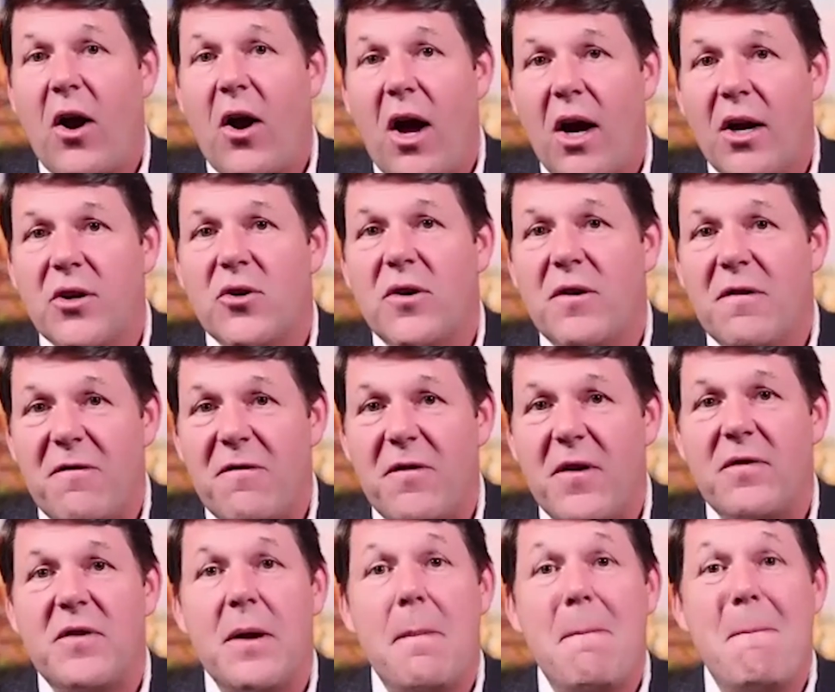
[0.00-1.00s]

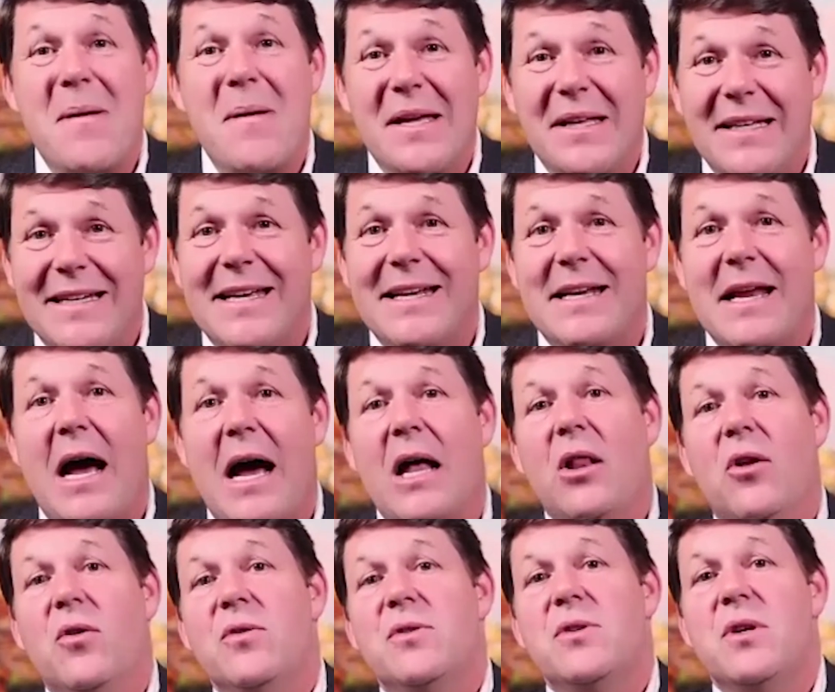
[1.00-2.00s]
$150 billion
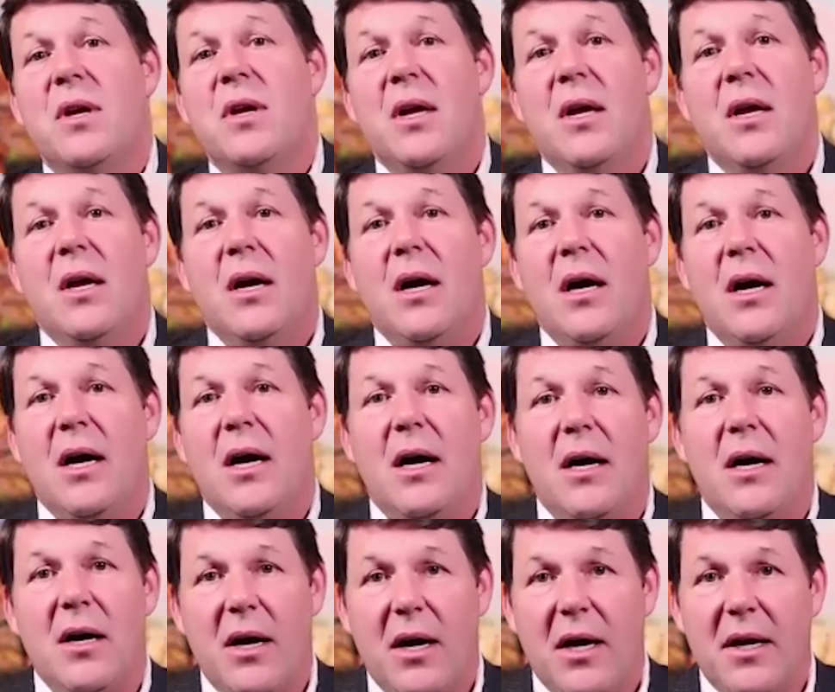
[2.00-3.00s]

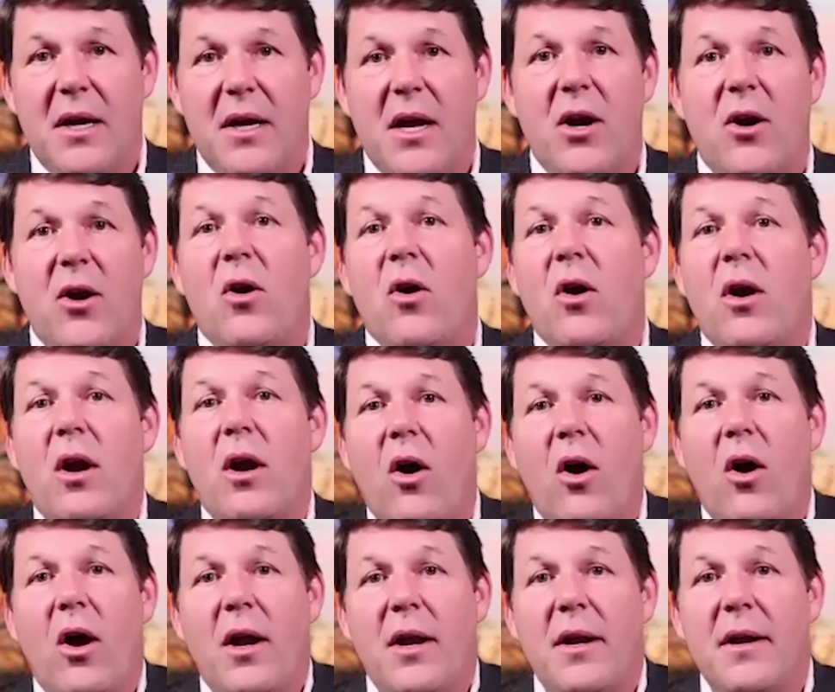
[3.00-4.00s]
a year
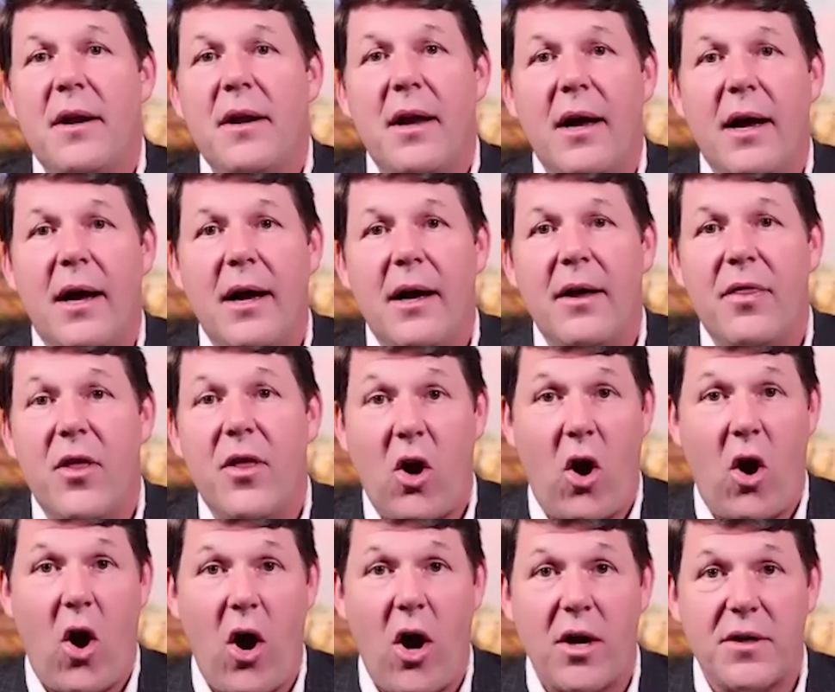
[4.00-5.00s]
on the
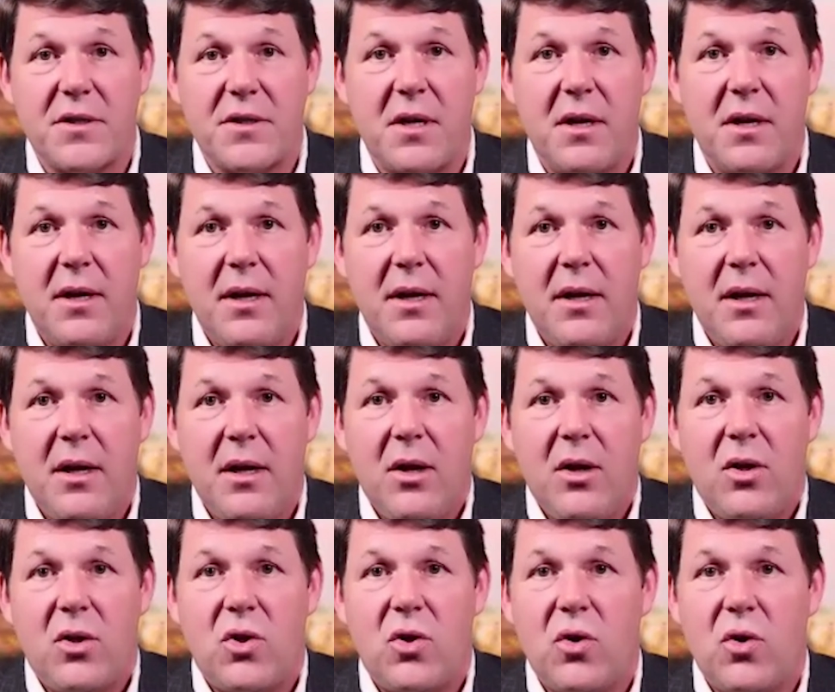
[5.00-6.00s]
cost
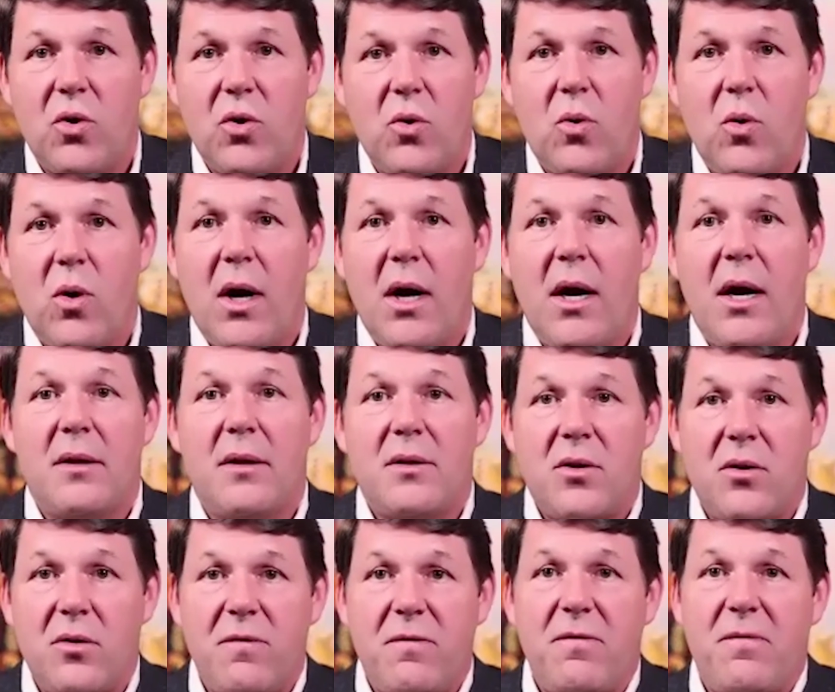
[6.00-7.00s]
to
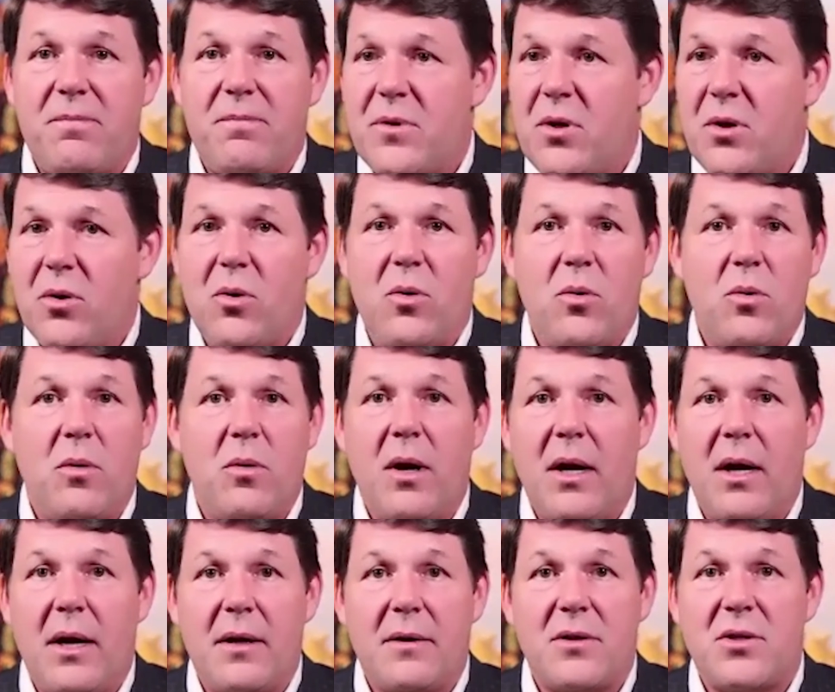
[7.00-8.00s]

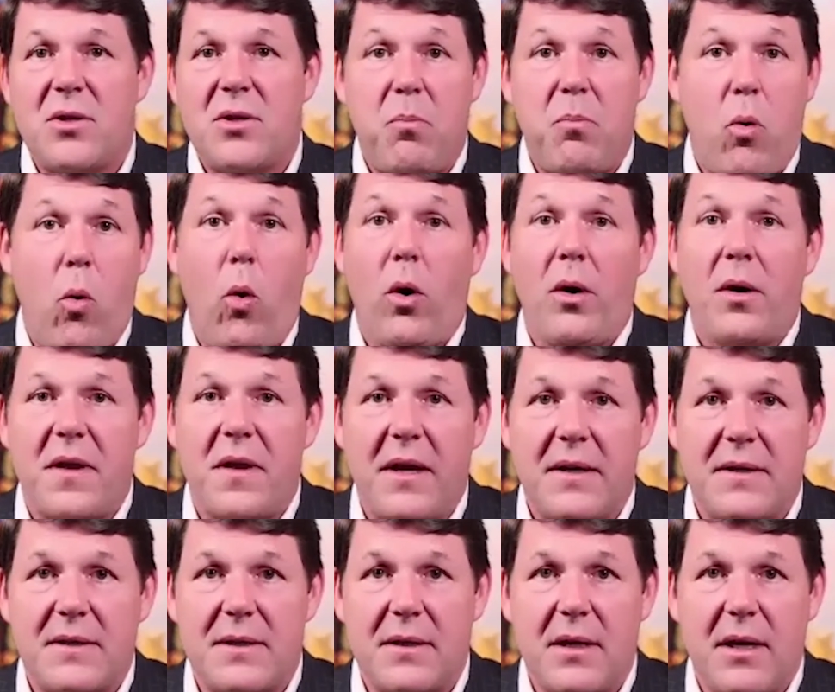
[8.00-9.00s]
support
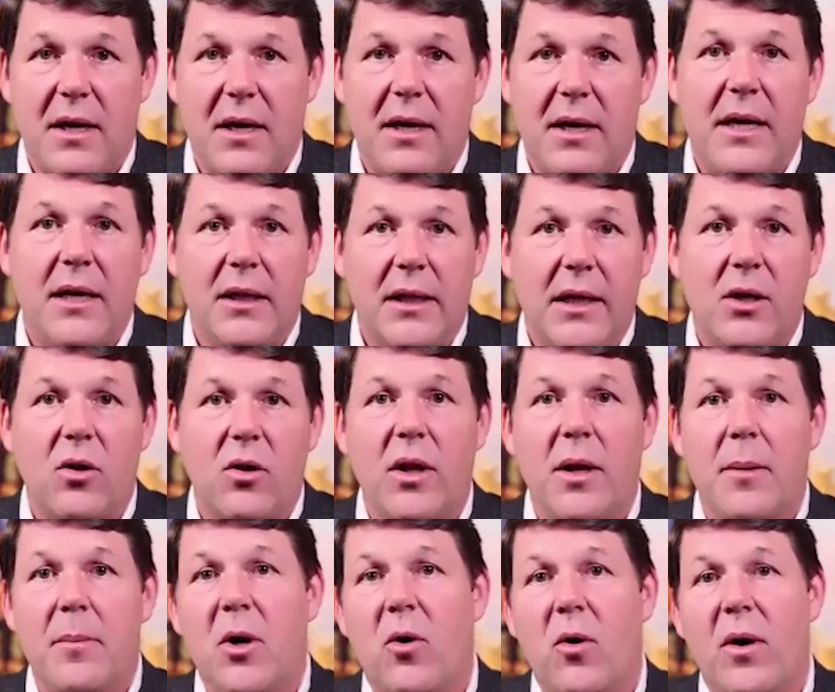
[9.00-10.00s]
these illegal
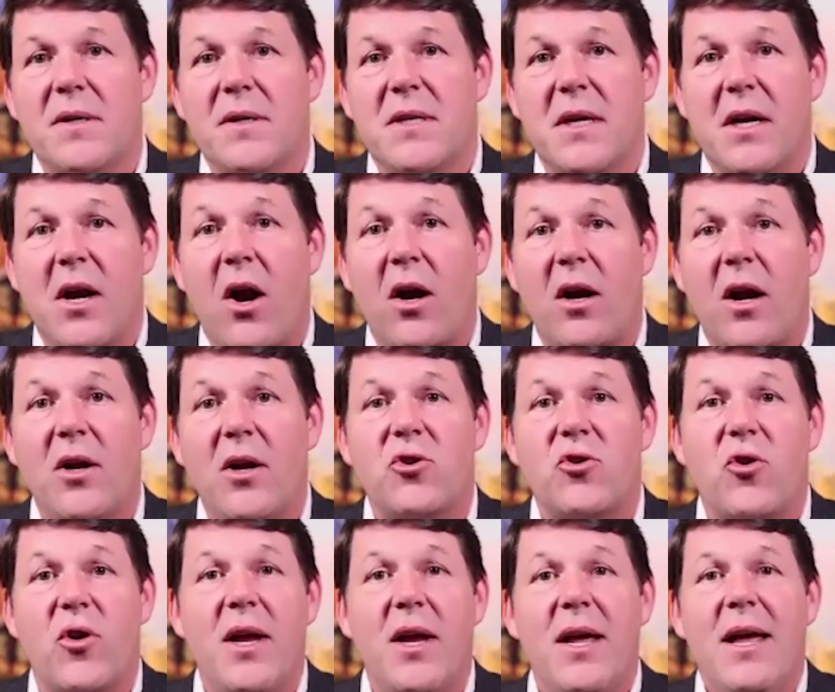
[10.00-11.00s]
immigrants in our
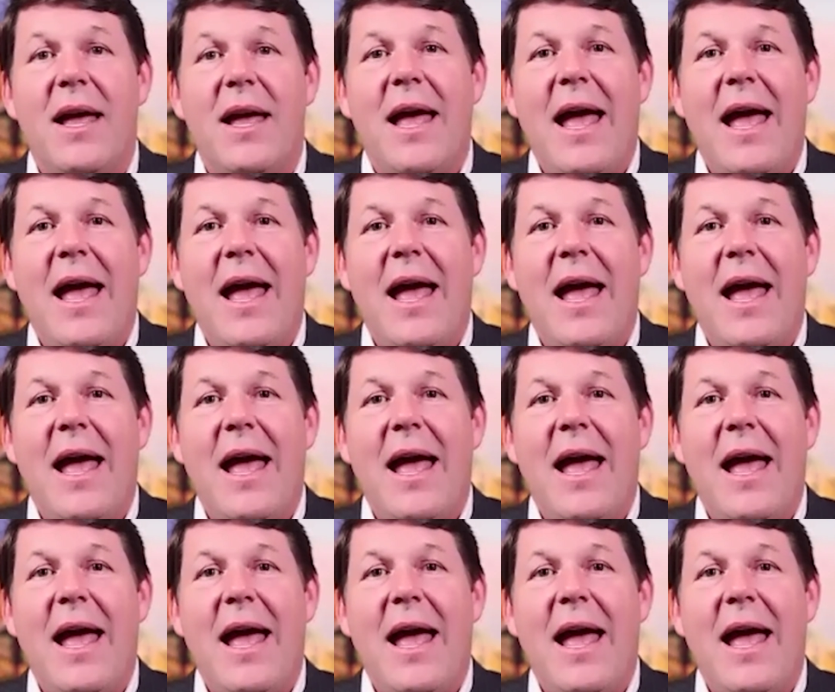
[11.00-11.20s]
country